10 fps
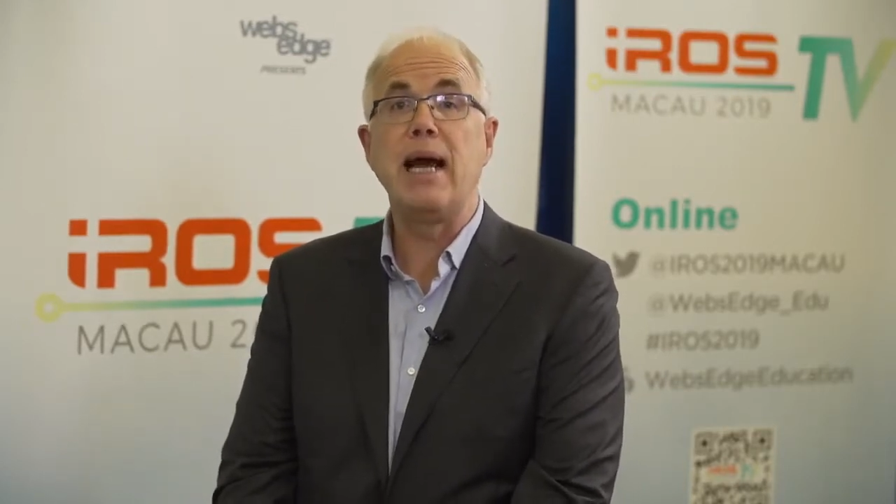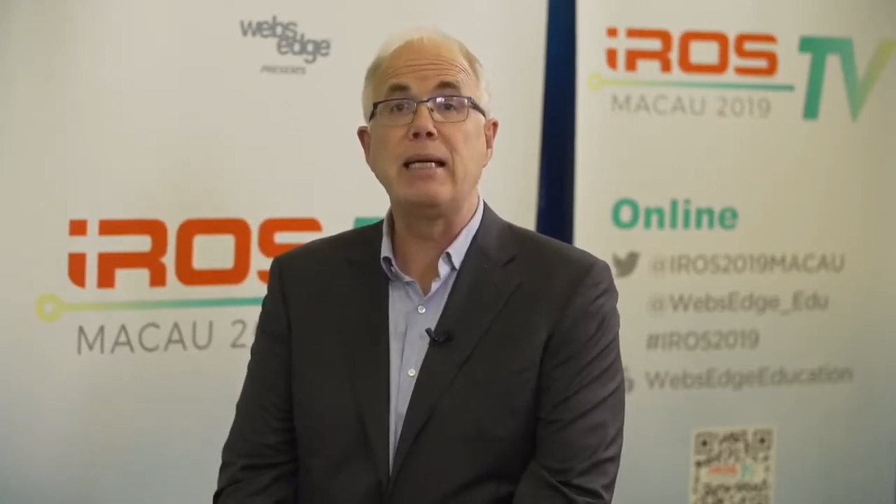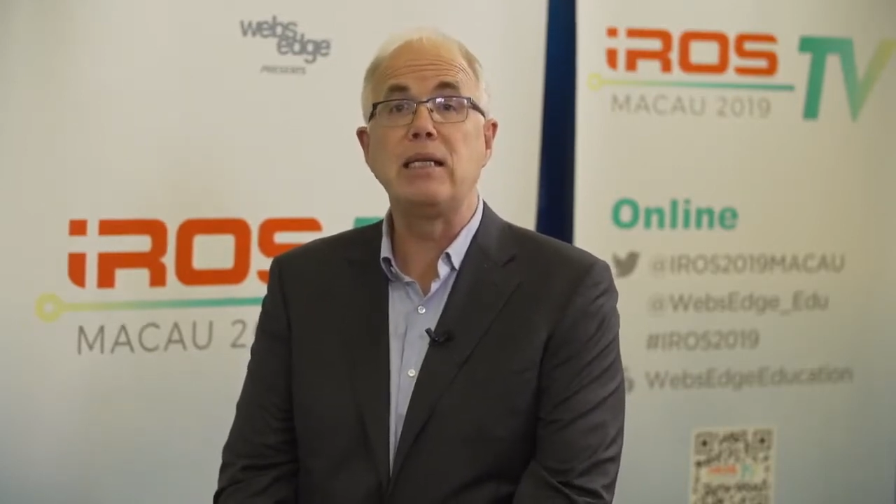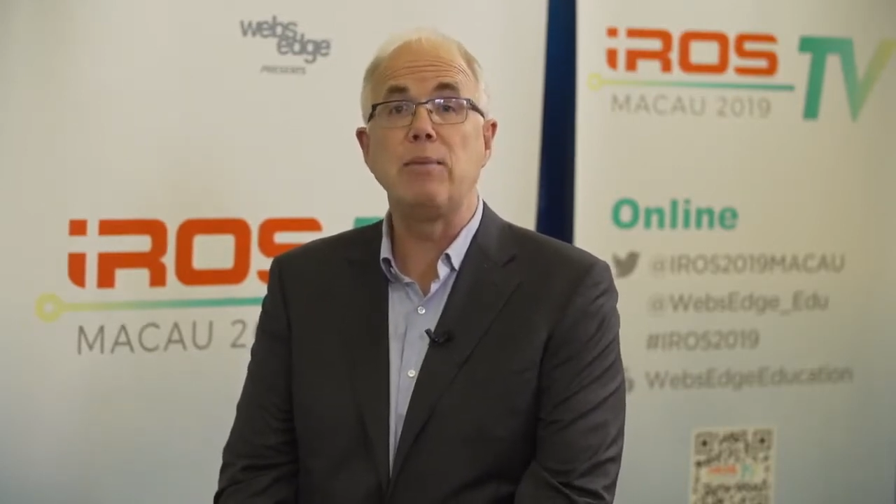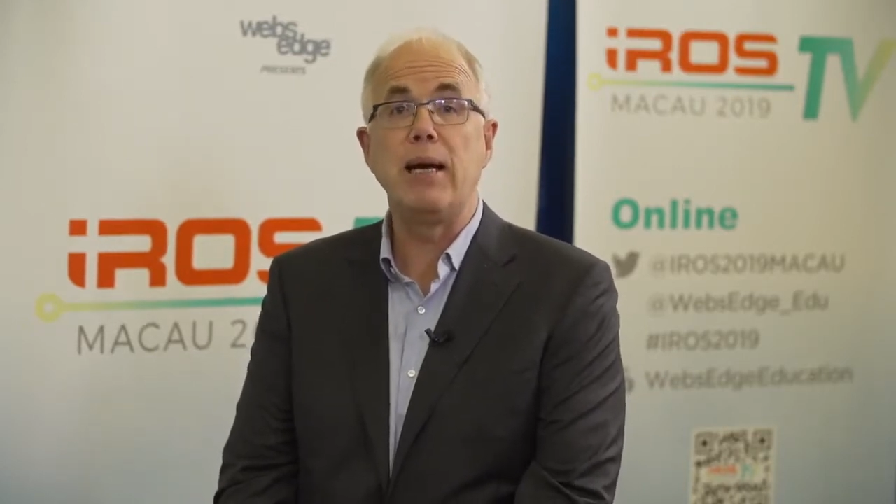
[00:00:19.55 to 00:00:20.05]

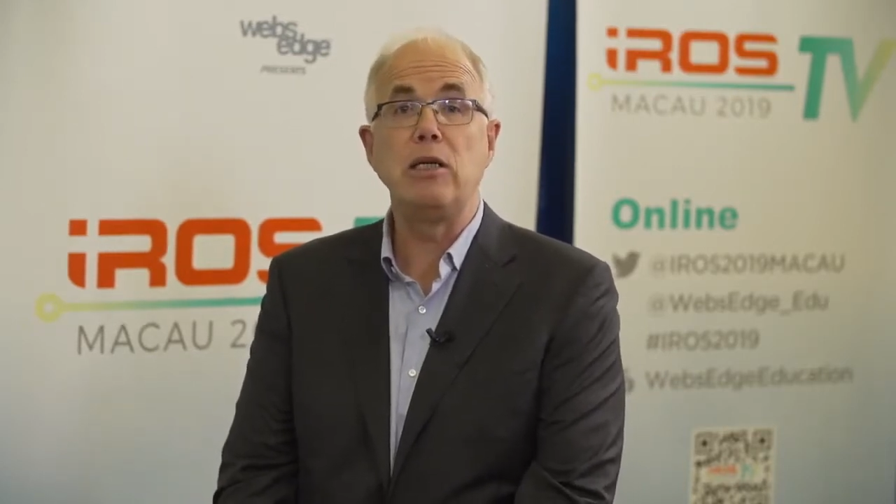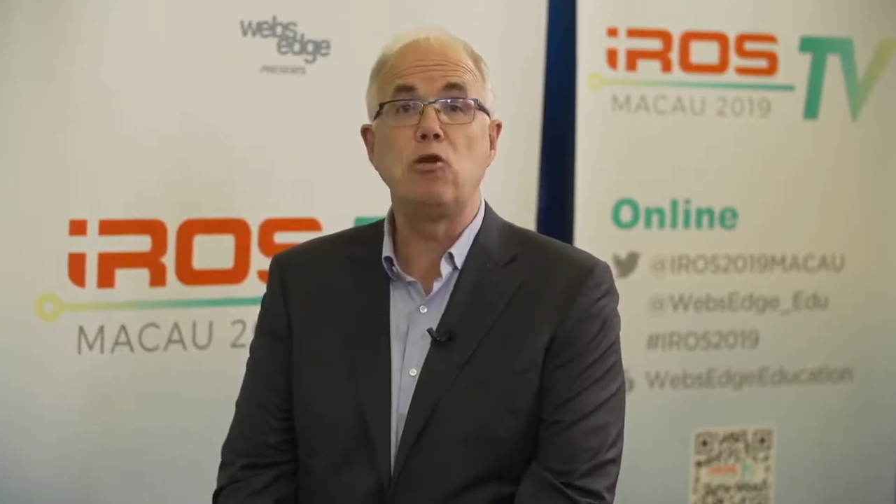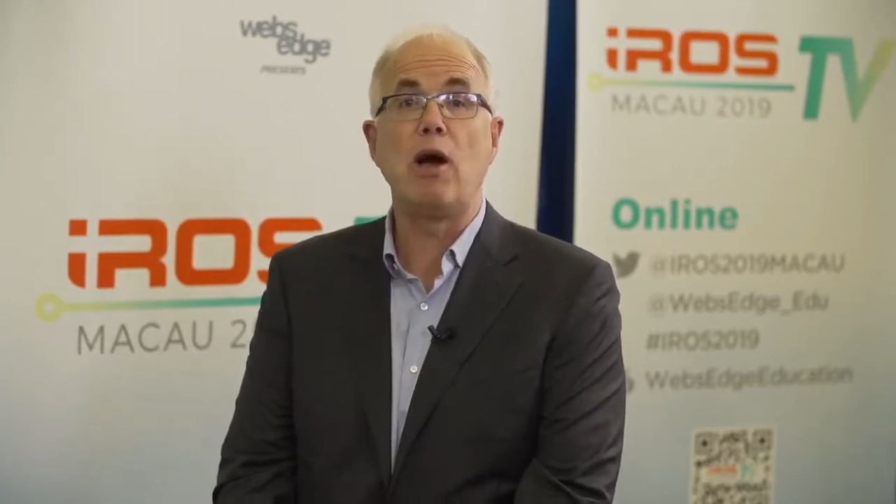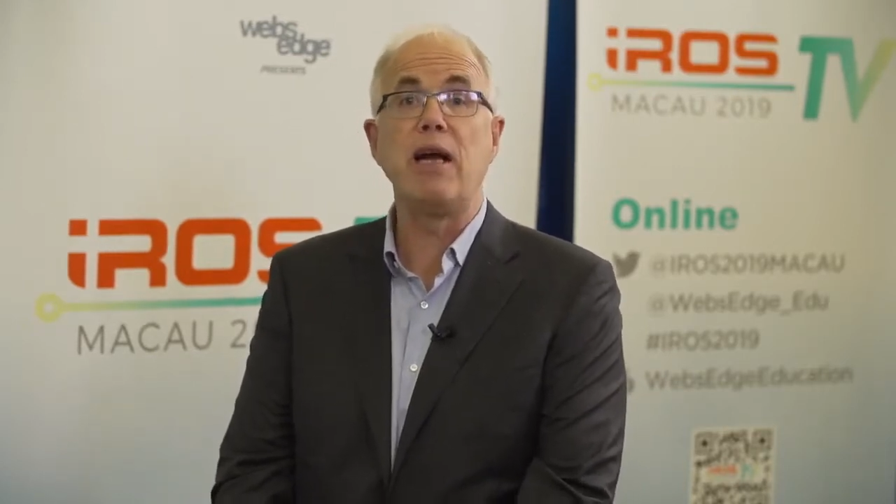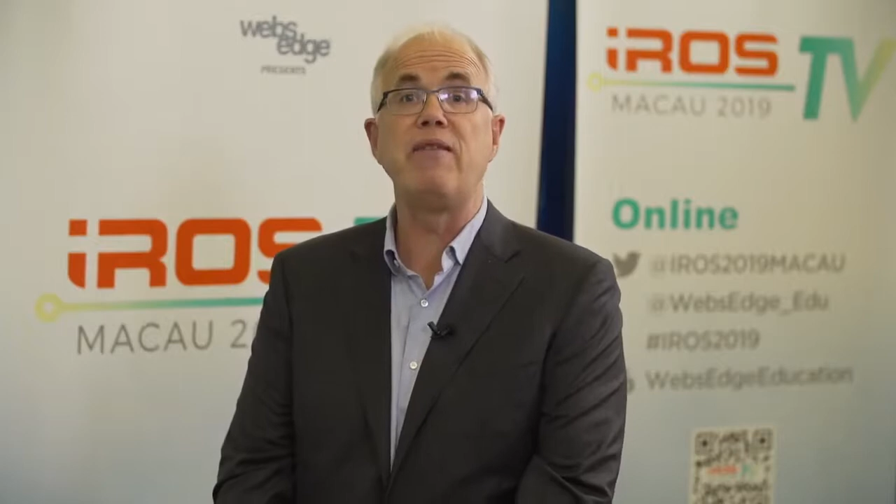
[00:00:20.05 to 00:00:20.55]
estimate
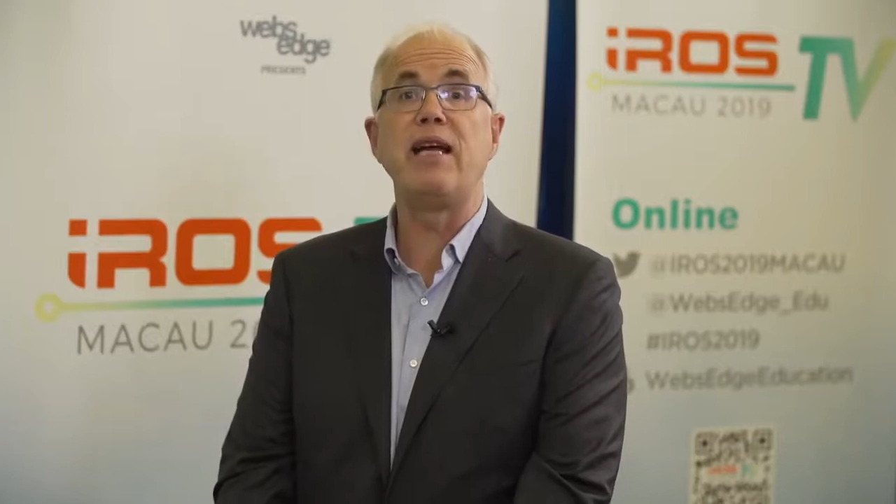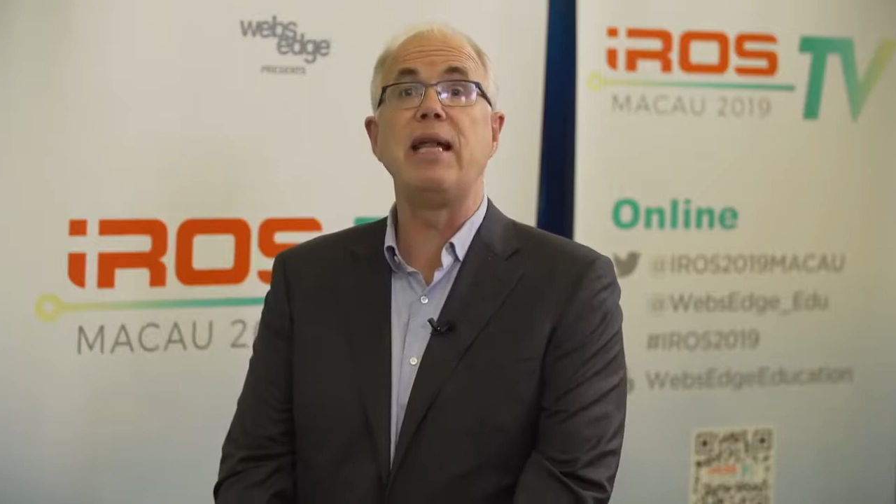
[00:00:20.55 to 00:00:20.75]
driving